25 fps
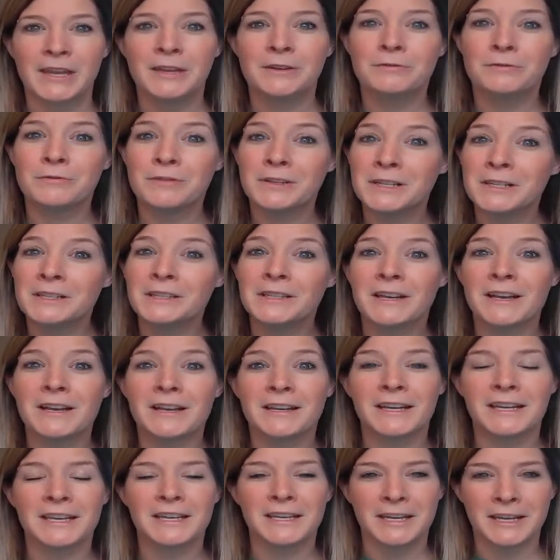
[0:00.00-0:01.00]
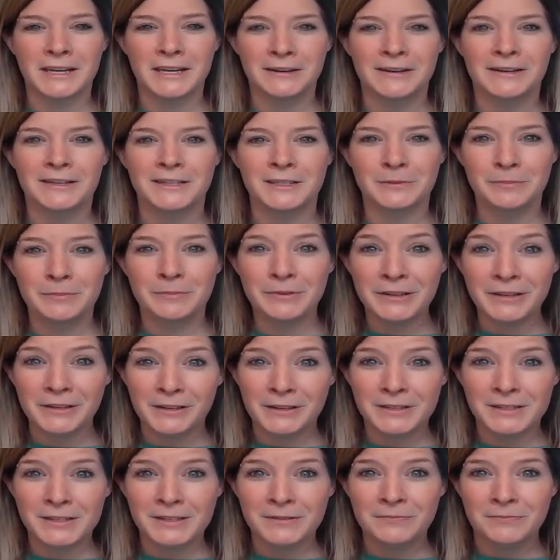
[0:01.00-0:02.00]
and read along and narrate to
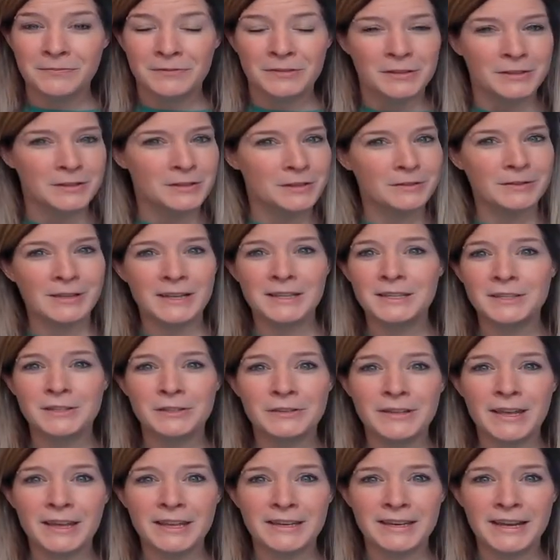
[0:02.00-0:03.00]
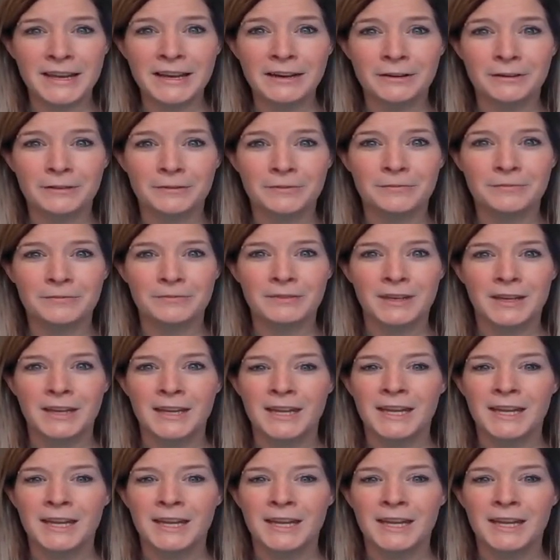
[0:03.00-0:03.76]
books. So let's do that now.